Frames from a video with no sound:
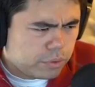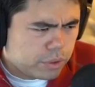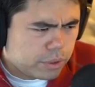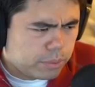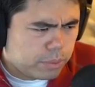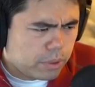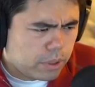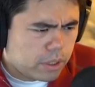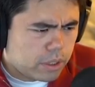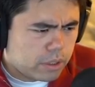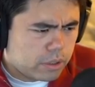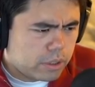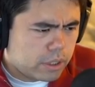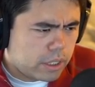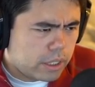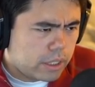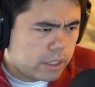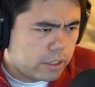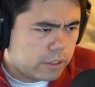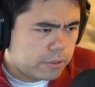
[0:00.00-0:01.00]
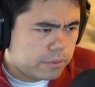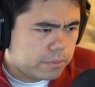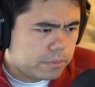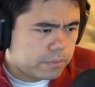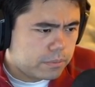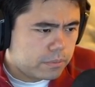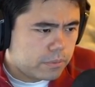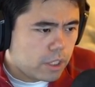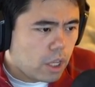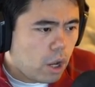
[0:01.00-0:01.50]
a free pawn. I'll take it.
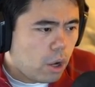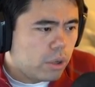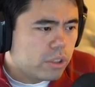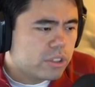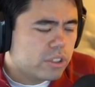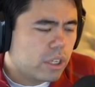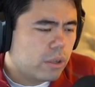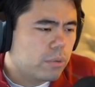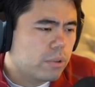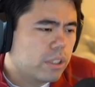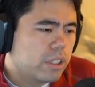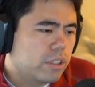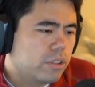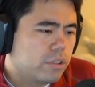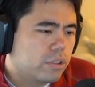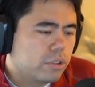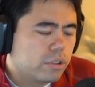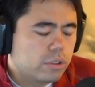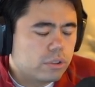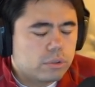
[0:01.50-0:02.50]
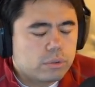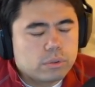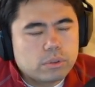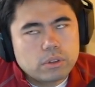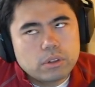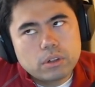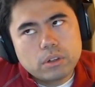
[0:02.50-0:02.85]
Oh, he's got rookie two.